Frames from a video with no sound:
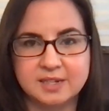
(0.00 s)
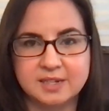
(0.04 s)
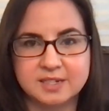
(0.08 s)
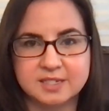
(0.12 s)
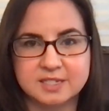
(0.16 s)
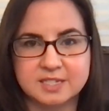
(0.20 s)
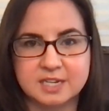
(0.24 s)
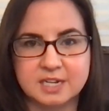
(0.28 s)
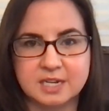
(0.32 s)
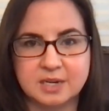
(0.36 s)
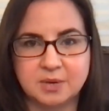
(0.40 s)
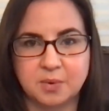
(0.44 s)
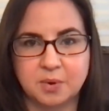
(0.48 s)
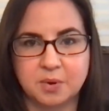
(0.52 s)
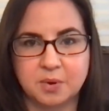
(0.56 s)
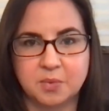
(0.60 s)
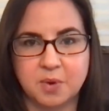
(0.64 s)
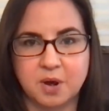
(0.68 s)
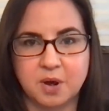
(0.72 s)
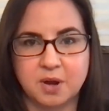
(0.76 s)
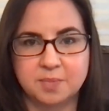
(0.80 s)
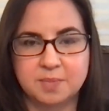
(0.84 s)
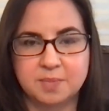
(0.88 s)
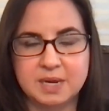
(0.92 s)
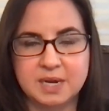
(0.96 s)
Does anyone
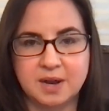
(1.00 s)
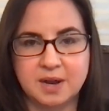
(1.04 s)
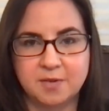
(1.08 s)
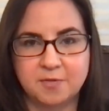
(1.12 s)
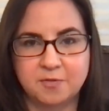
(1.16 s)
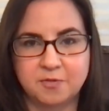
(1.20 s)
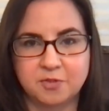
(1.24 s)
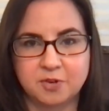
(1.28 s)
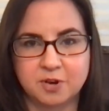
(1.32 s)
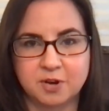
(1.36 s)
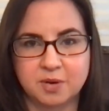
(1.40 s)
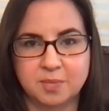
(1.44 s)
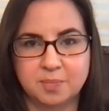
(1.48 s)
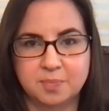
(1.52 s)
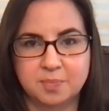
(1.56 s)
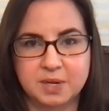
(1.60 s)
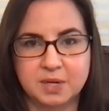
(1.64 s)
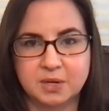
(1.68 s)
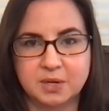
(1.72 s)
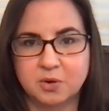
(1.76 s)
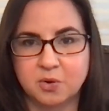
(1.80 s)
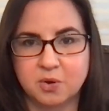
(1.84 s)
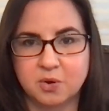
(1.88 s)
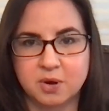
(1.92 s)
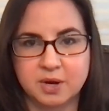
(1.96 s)
want to meet up for a
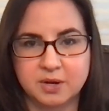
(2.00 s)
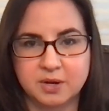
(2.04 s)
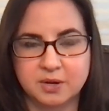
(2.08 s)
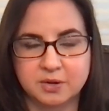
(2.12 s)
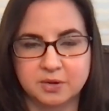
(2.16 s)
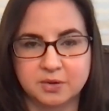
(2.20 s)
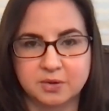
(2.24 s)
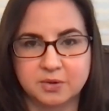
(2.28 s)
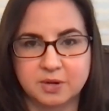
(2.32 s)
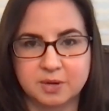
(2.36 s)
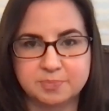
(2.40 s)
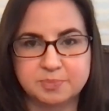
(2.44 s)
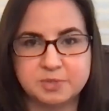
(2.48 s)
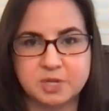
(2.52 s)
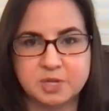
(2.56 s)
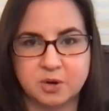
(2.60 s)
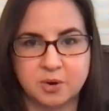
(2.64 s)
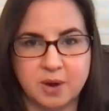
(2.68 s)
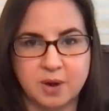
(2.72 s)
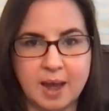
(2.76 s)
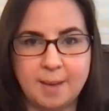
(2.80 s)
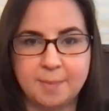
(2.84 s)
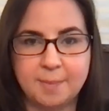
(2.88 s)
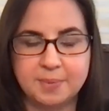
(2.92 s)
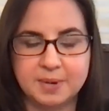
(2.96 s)
Bitcoin or crypto
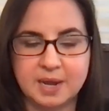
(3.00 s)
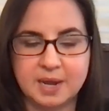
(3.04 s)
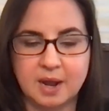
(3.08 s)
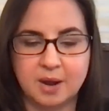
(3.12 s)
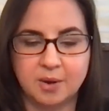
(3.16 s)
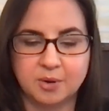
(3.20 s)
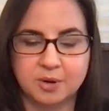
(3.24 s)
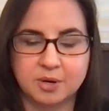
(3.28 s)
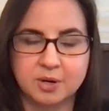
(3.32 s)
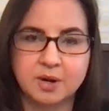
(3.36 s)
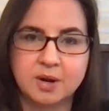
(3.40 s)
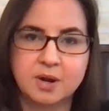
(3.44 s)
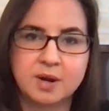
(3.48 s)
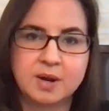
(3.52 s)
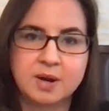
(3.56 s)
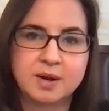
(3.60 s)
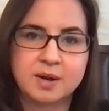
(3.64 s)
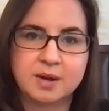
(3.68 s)
happy hour?